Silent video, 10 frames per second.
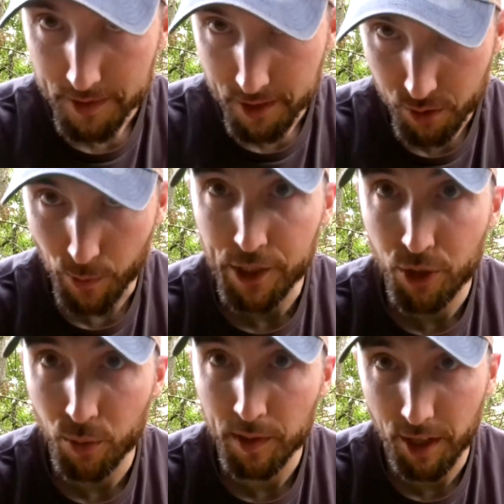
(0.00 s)

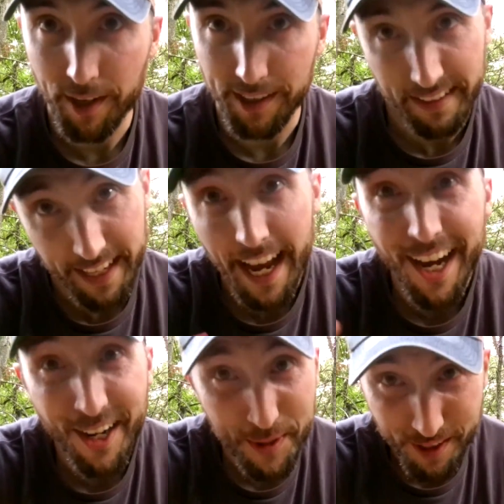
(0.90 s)
Switch to a target.
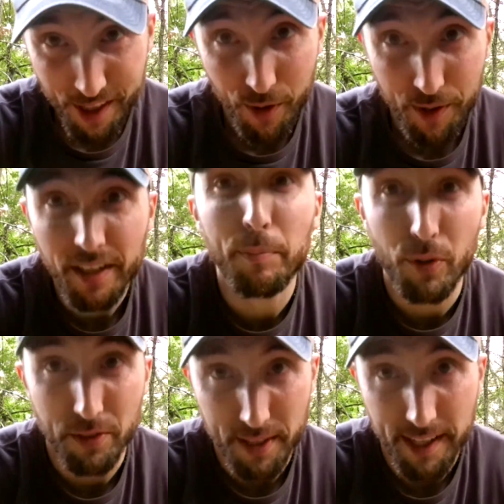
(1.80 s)
Now you can go to your
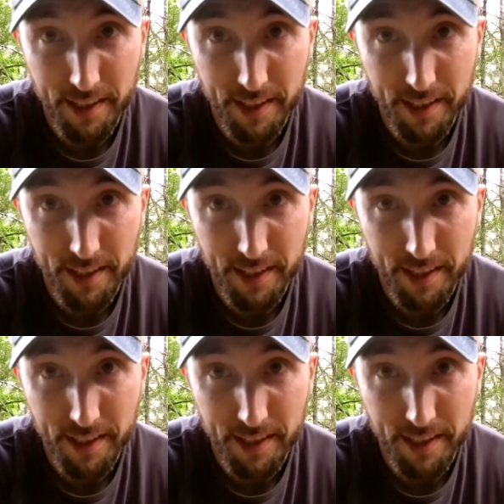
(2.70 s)
bullseye